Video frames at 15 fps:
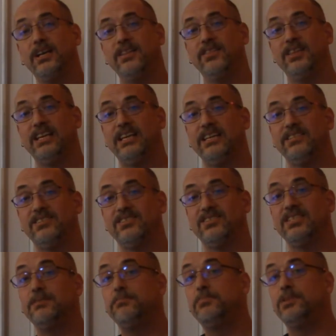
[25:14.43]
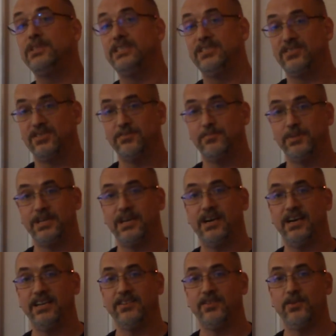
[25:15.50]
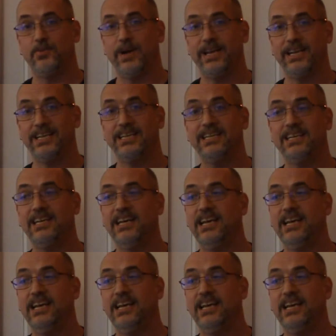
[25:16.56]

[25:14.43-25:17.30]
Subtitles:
the symbolism behind the wedding,